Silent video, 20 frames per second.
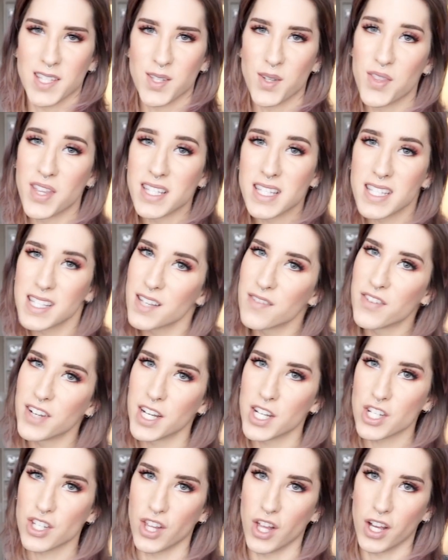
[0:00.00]
so this is the
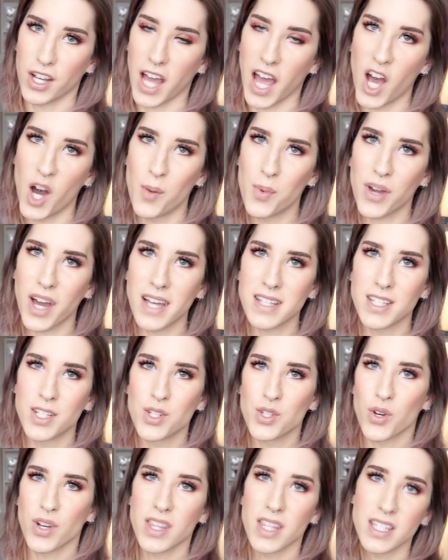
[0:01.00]
finished look. I hope you guys
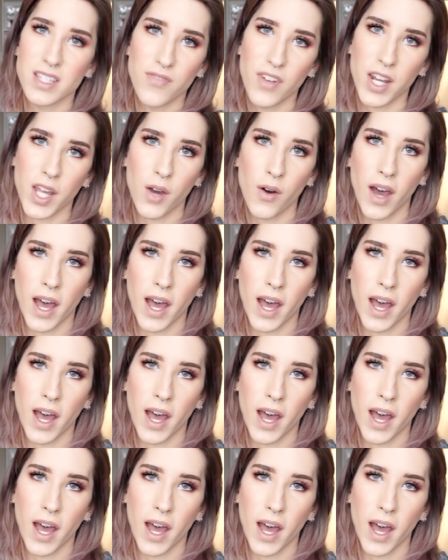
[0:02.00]
enjoyed this video.